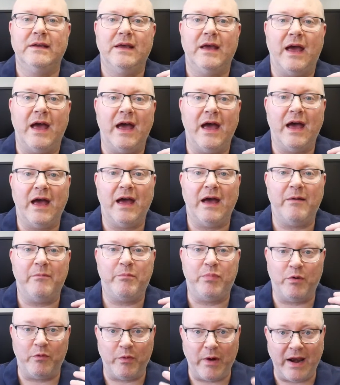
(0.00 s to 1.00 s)

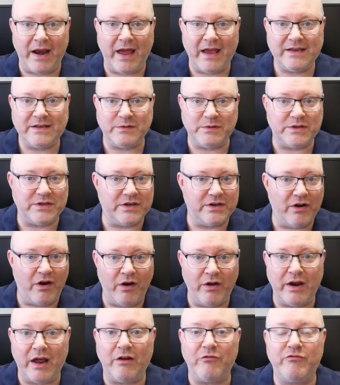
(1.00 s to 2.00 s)
But when I switched it
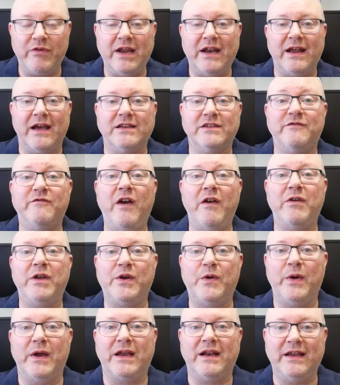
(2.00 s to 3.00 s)
on, I realized very
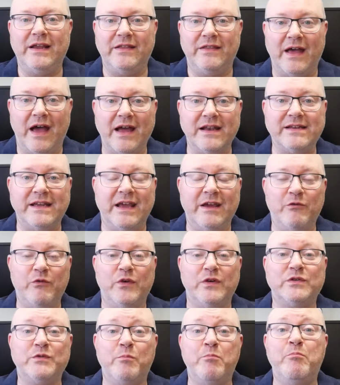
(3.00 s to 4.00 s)
quickly that it
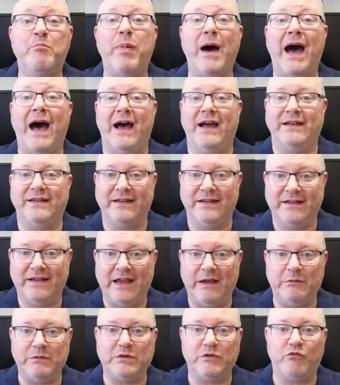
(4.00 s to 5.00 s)
was bad.
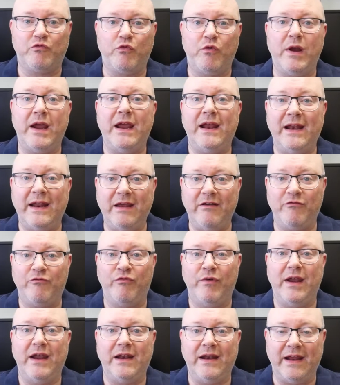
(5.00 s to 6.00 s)
It was really,
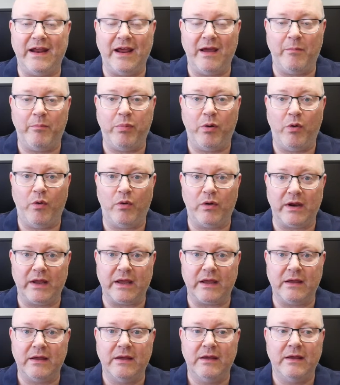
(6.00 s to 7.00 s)
really
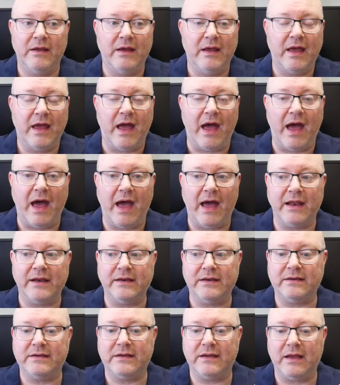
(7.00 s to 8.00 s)
appalling.
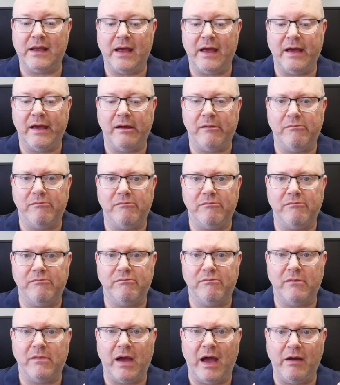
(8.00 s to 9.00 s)
And
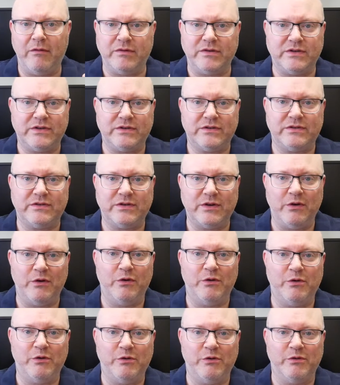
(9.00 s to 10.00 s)
I was
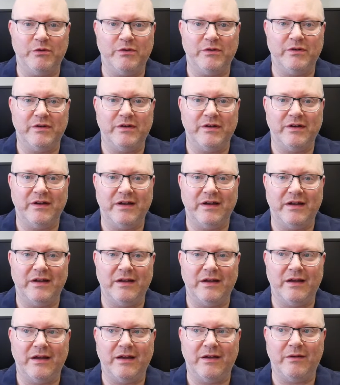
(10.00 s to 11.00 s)
so
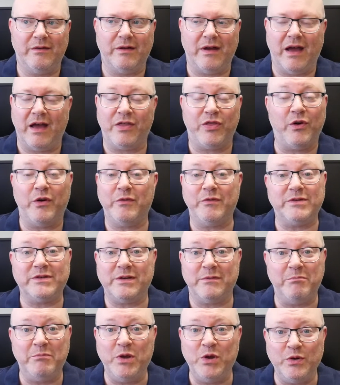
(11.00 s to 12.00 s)
I thought it was
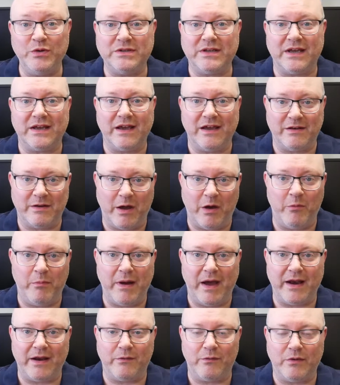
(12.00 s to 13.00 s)
amusing at how
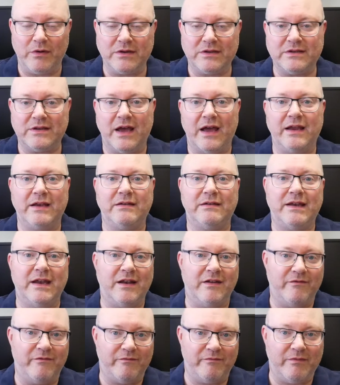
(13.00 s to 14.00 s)
bad it was. I did
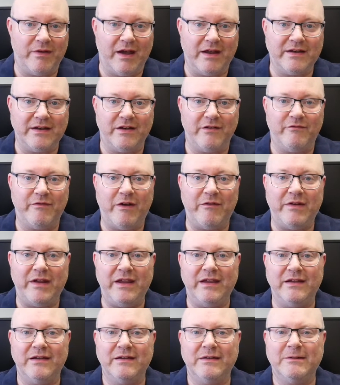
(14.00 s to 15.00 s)
a
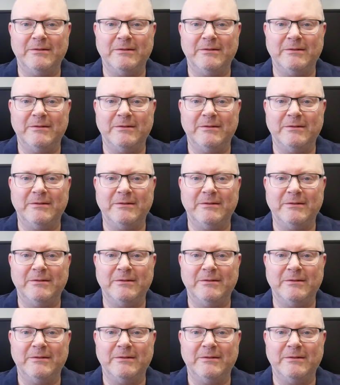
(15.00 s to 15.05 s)
very